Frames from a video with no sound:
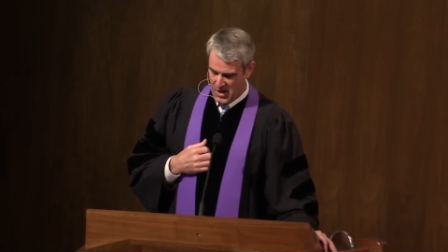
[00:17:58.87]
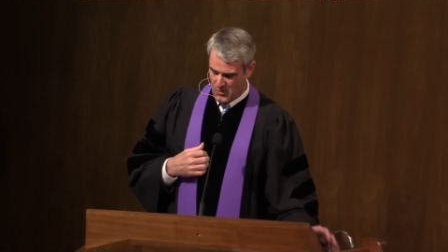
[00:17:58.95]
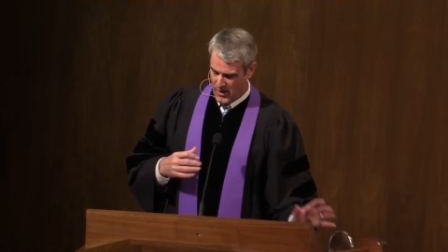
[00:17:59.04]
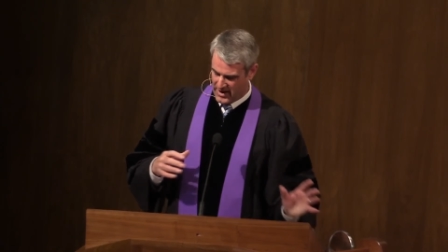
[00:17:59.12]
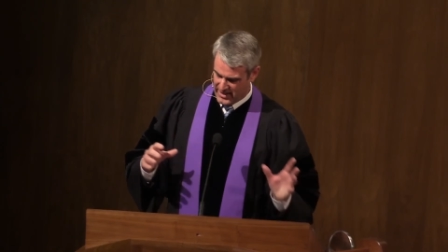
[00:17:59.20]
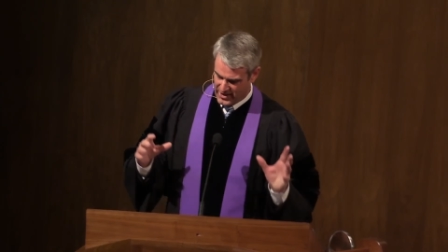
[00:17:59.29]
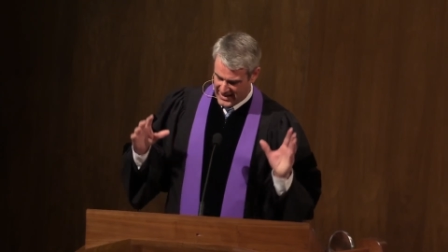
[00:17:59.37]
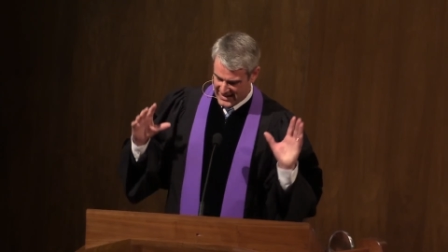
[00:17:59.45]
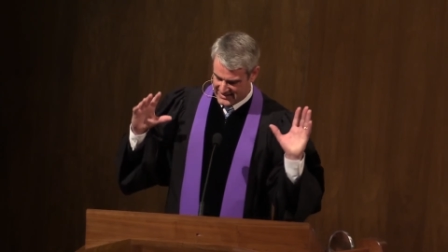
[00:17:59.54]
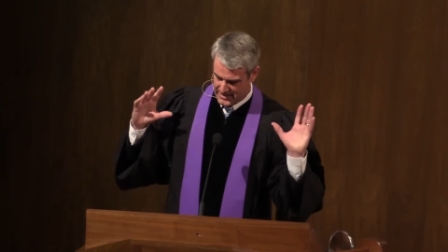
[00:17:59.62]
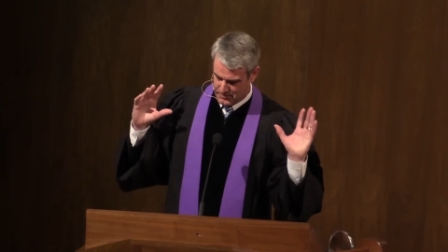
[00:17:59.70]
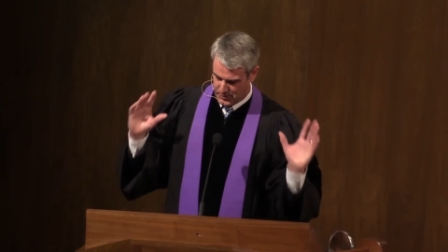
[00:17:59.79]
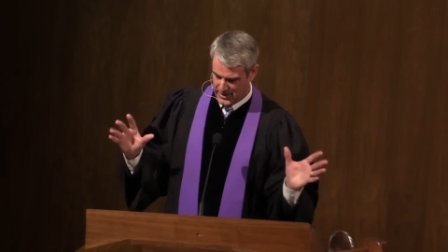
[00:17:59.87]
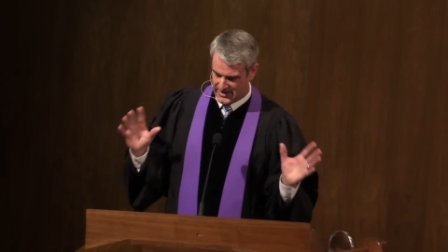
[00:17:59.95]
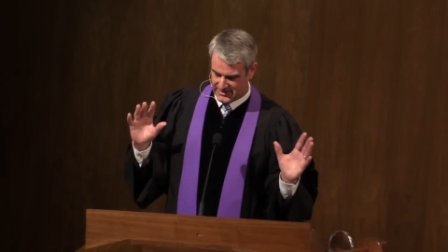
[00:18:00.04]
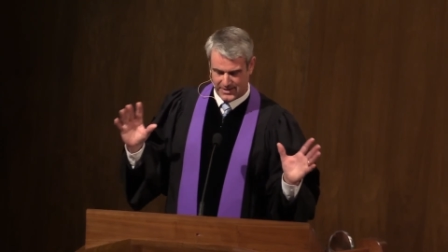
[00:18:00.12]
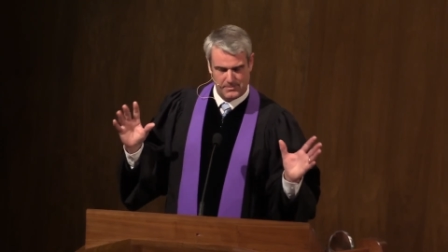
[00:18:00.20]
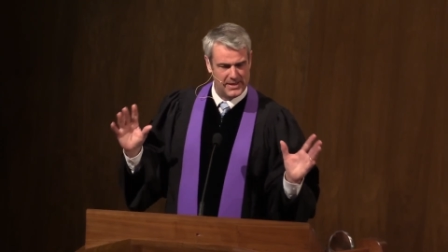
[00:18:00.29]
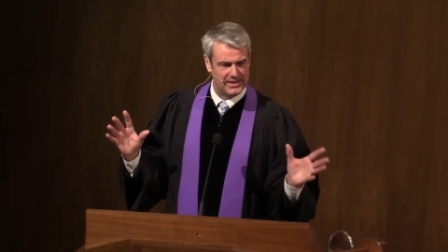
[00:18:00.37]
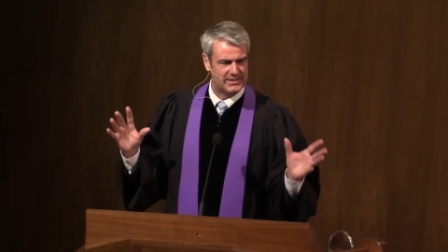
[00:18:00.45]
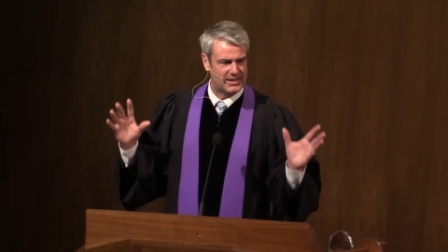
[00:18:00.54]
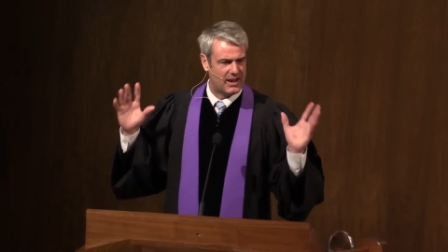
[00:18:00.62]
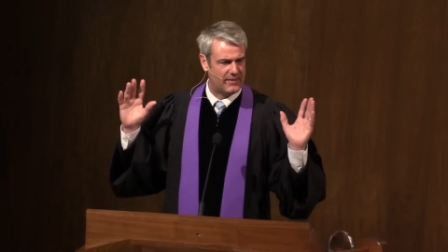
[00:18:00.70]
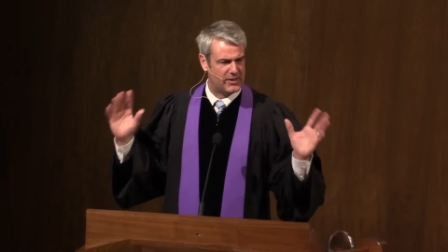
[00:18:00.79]
Where there is imprisonment
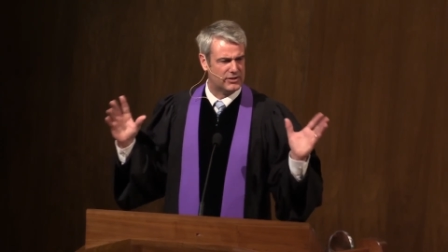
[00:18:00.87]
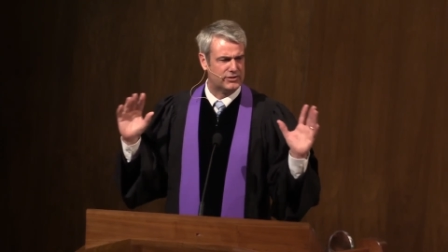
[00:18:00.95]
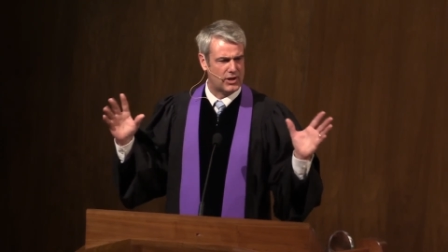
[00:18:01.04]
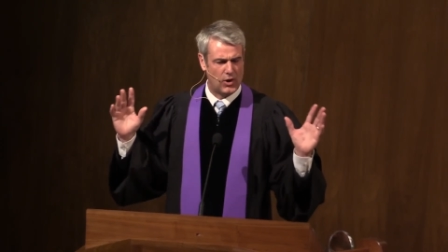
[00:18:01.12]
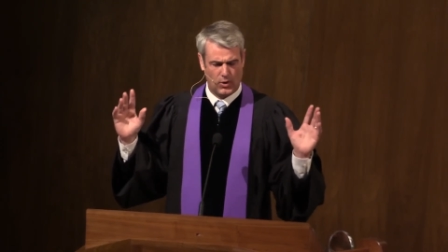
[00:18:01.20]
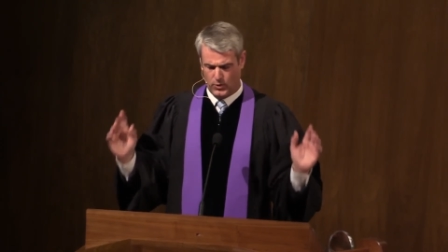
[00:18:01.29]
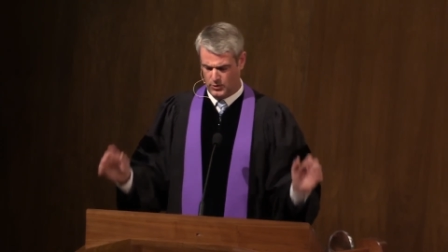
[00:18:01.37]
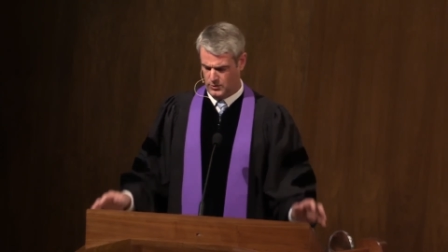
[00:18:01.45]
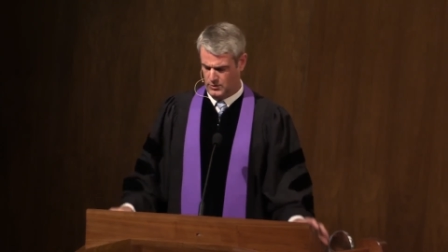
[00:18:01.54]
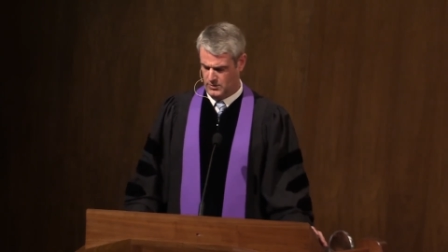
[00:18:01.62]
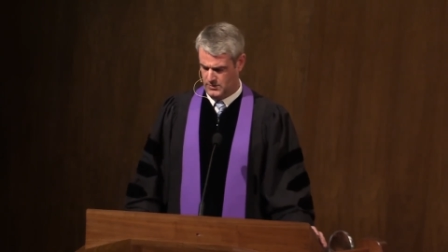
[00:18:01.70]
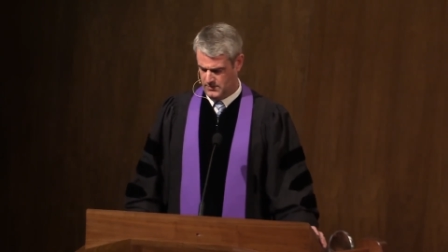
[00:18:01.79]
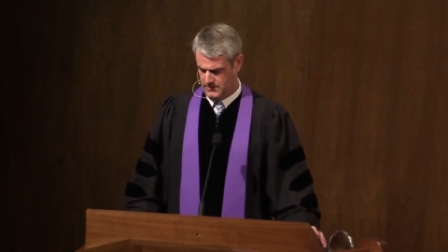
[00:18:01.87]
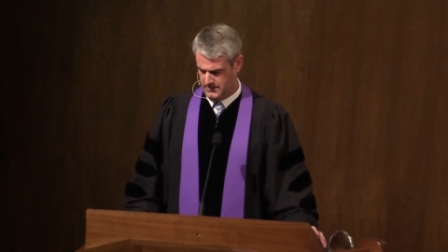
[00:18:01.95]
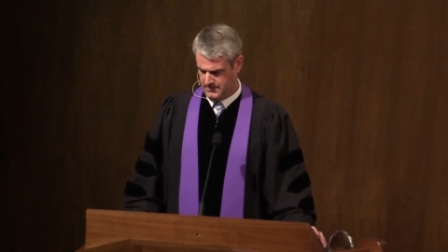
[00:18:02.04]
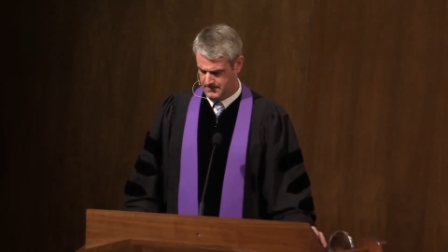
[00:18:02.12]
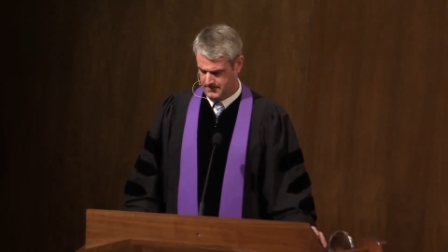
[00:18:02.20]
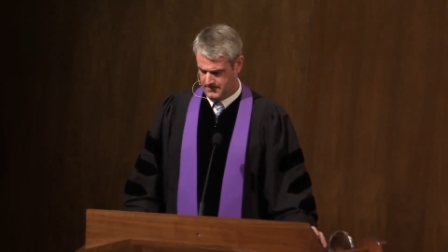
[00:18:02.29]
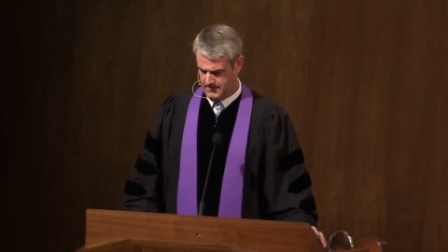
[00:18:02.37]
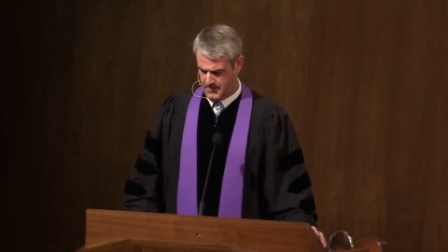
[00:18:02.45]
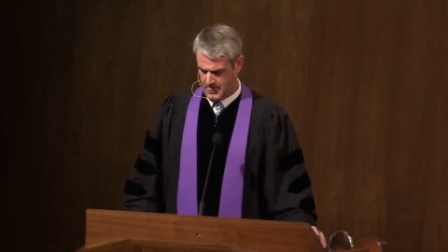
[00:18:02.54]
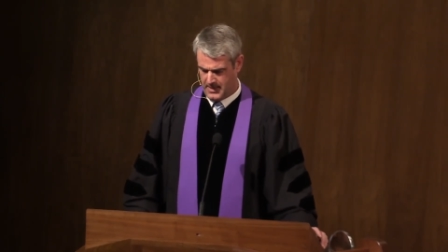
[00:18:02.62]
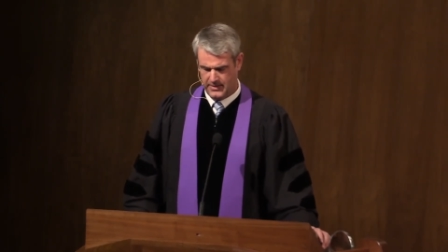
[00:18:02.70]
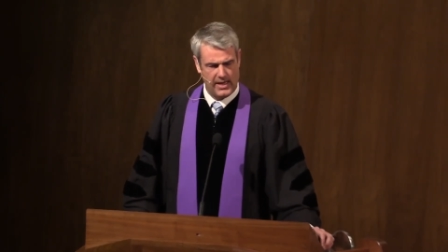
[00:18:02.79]
of the soul,
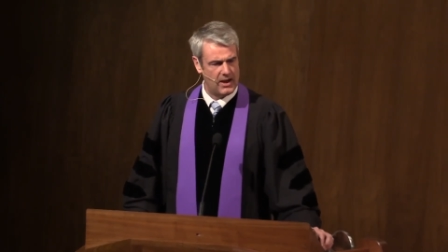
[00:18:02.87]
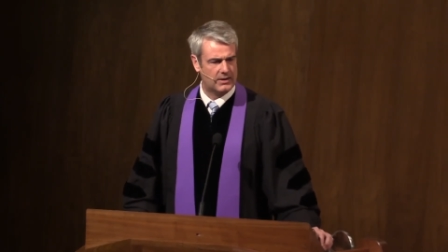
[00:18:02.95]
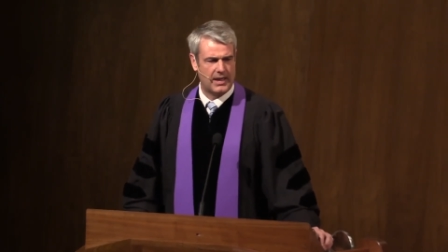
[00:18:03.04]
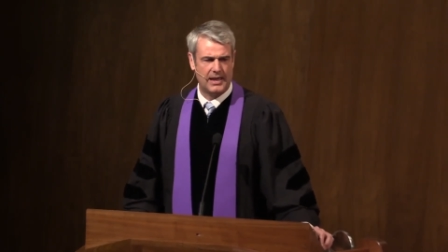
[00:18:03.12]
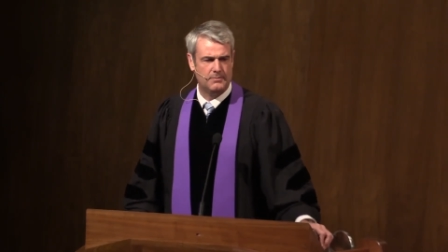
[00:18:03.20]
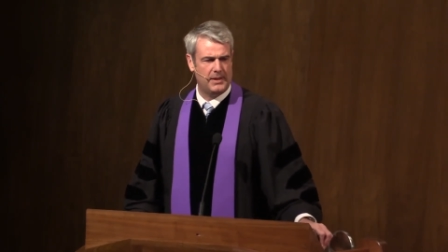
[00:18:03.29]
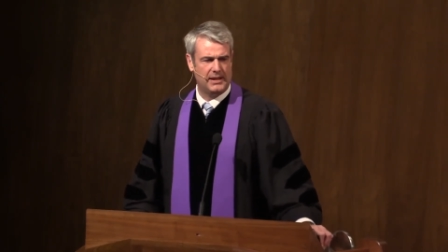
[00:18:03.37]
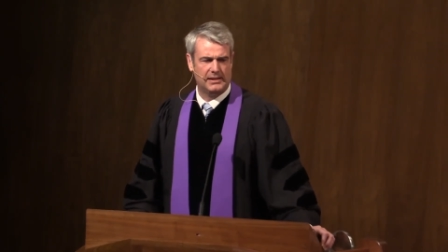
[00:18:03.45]
there can be